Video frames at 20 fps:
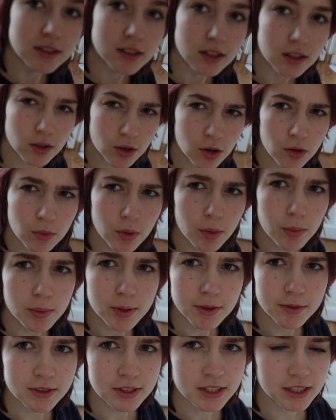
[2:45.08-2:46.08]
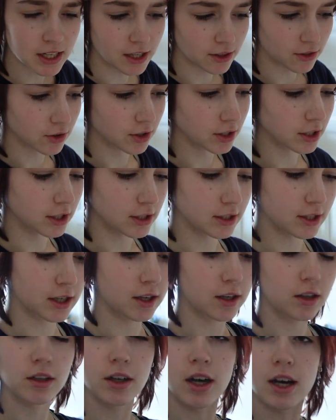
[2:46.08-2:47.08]
said, we'll move it together in a
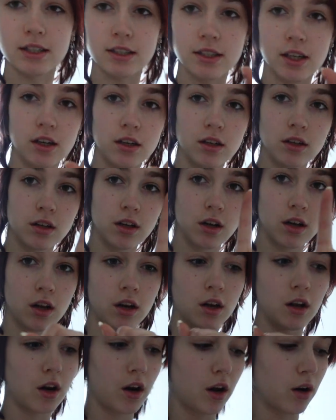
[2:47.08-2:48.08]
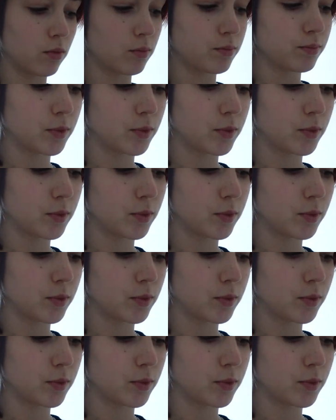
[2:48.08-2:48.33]
second. I said, no, no, no, no,